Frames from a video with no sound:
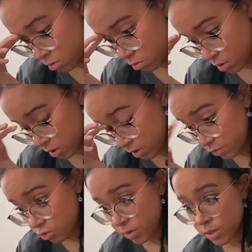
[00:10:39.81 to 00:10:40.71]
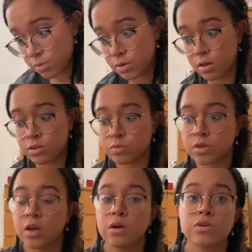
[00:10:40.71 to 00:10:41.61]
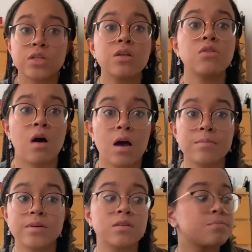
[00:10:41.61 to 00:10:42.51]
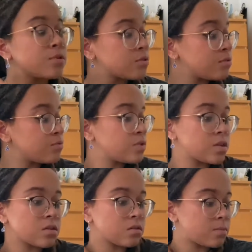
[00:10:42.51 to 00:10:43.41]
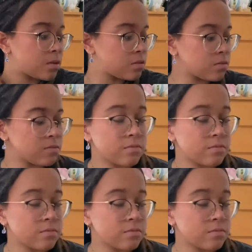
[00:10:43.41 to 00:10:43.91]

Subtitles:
Yeah, it's like $23, which is a lot because books are freaking expensive.